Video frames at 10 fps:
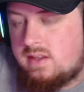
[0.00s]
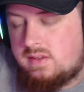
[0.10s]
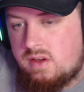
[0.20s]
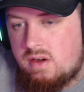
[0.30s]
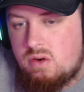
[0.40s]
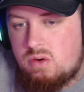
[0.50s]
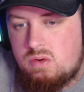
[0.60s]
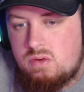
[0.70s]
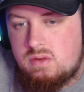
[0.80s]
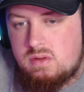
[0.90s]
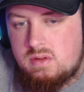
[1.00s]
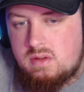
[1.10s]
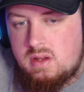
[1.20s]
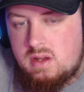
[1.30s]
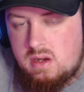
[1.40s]
So,
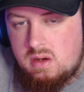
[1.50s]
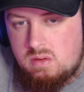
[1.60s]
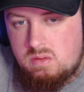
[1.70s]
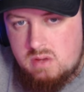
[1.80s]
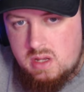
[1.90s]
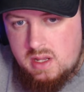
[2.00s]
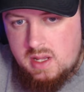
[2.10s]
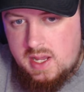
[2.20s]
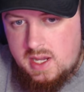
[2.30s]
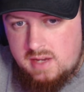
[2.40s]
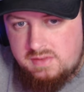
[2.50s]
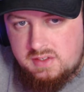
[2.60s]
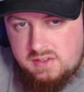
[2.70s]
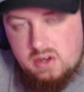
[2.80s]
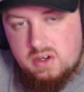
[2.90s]
you know, it is a
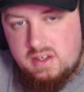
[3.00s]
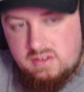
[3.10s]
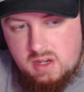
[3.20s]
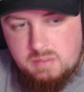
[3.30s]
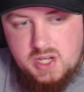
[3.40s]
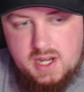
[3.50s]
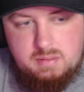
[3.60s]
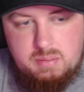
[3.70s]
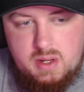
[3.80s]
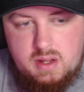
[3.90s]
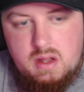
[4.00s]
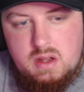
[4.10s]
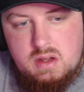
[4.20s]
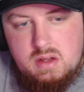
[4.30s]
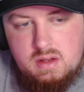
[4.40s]
serious subject, but
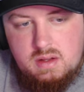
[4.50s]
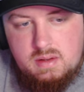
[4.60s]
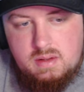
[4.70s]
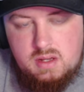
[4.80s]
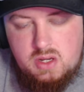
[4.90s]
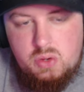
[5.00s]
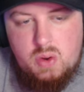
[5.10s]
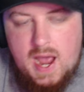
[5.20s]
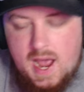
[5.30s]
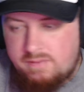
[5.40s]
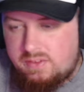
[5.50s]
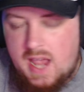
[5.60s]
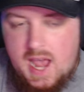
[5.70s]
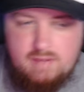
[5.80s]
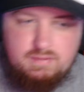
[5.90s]
you have to
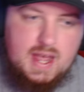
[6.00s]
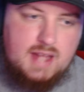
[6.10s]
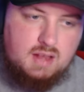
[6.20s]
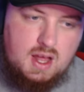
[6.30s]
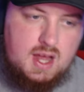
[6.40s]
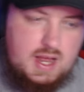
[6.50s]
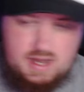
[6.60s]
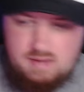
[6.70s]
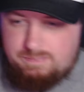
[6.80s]
have that line.